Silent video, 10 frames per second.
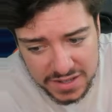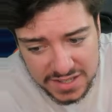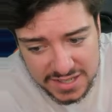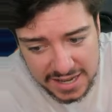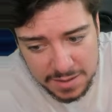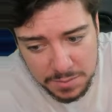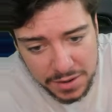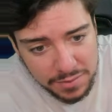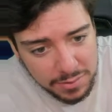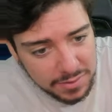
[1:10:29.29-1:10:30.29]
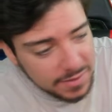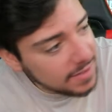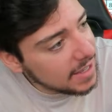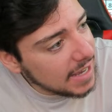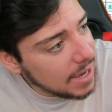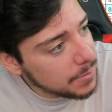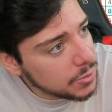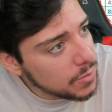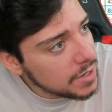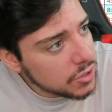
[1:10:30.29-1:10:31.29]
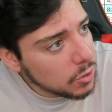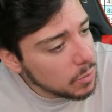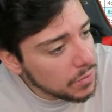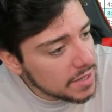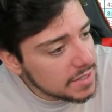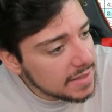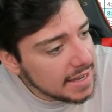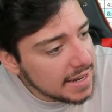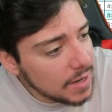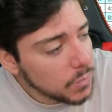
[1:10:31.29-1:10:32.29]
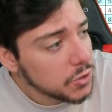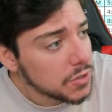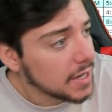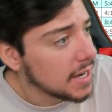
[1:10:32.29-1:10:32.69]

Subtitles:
Second month, I was already so impressed with that 9-win streak.